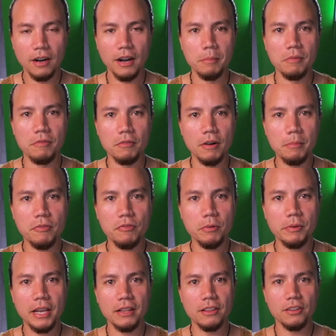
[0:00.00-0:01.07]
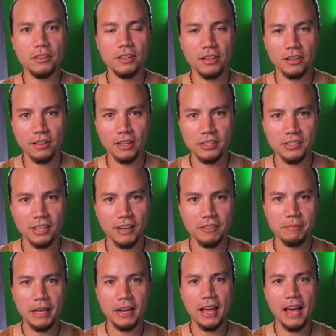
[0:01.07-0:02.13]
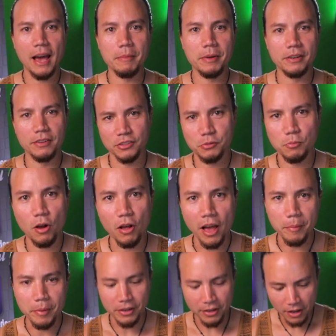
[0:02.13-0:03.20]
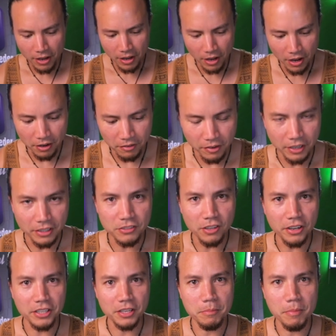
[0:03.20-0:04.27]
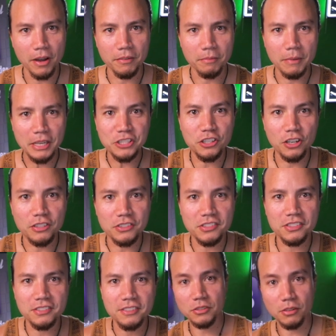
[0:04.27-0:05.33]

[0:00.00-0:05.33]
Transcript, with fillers: All right, right before we get into looking at the clutch, I've made a habit, a small habit, of uh, talking about my shirts.